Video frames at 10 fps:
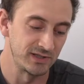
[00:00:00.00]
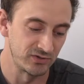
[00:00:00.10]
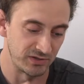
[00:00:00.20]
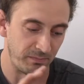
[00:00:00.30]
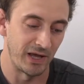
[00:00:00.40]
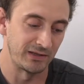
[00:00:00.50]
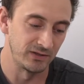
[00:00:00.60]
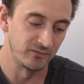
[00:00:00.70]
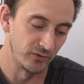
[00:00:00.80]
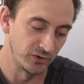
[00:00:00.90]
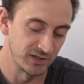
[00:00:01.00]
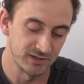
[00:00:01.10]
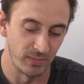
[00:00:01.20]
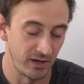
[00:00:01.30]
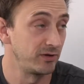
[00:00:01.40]
there's a patent for this
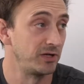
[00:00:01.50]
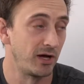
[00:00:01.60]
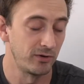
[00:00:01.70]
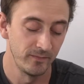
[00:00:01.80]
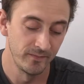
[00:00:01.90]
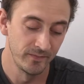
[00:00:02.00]
by Rinaro.